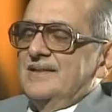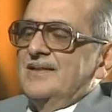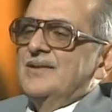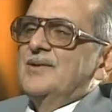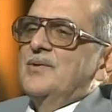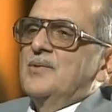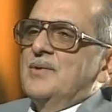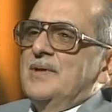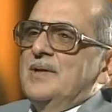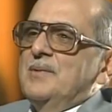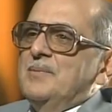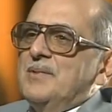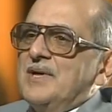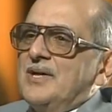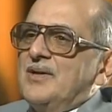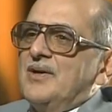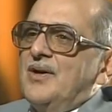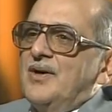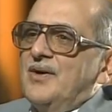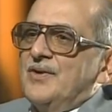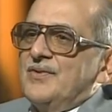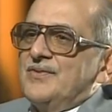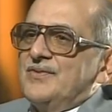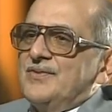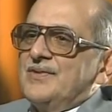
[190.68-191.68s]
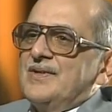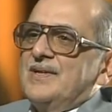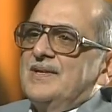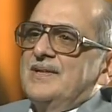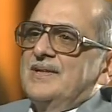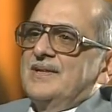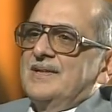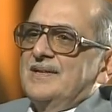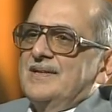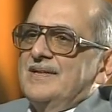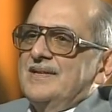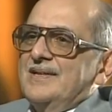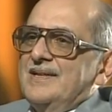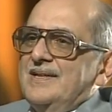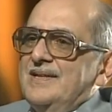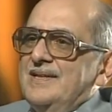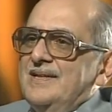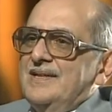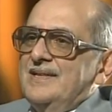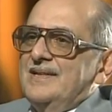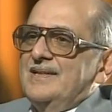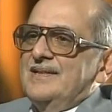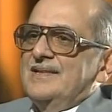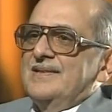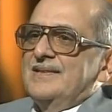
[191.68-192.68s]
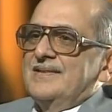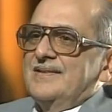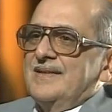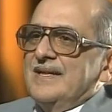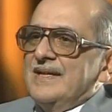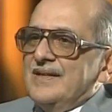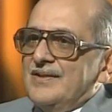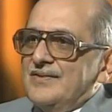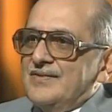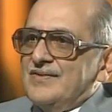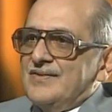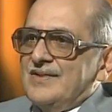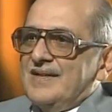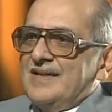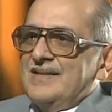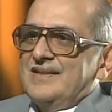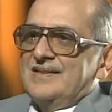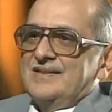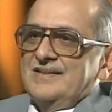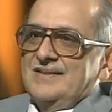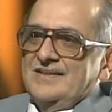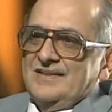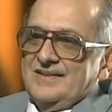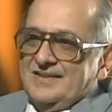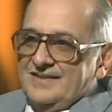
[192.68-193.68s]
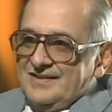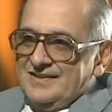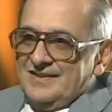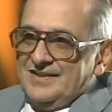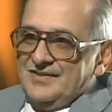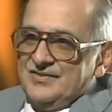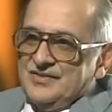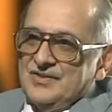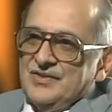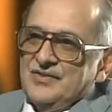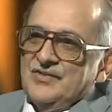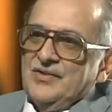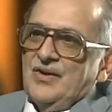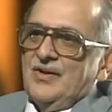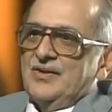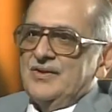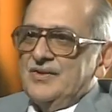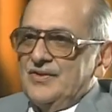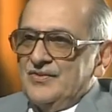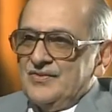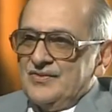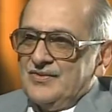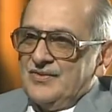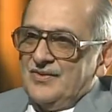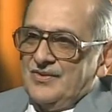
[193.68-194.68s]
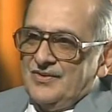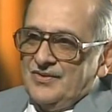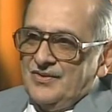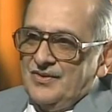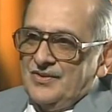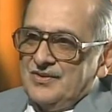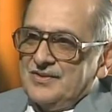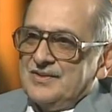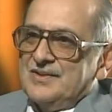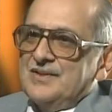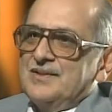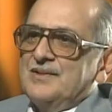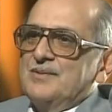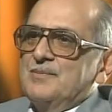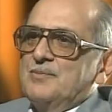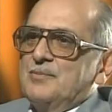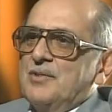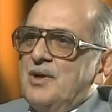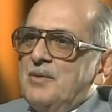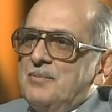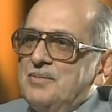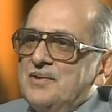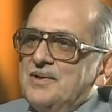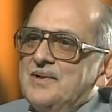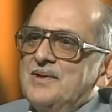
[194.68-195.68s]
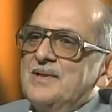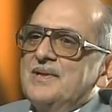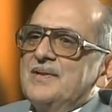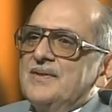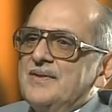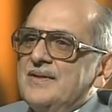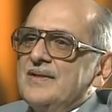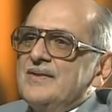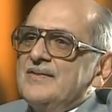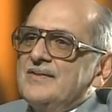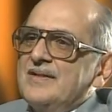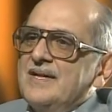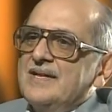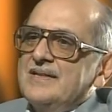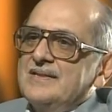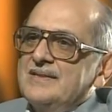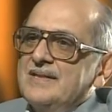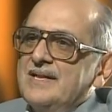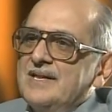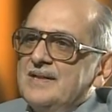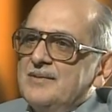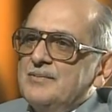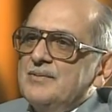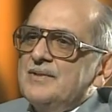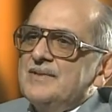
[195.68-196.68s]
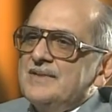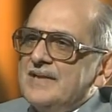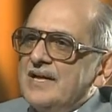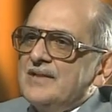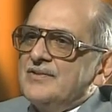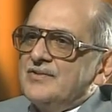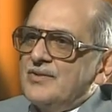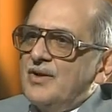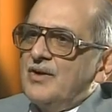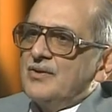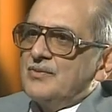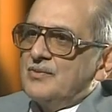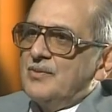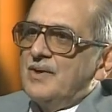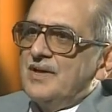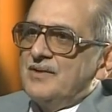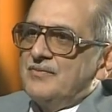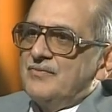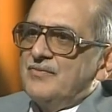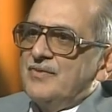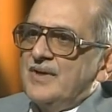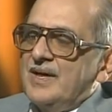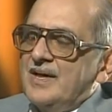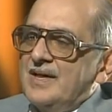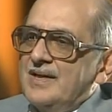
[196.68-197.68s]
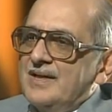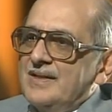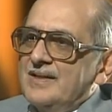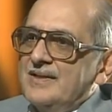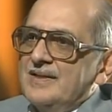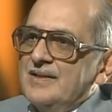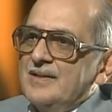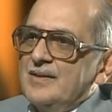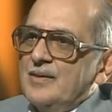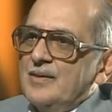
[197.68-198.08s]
only because he thinks that he's dishonest or not proper and things like that. But that's not quite fair, I think.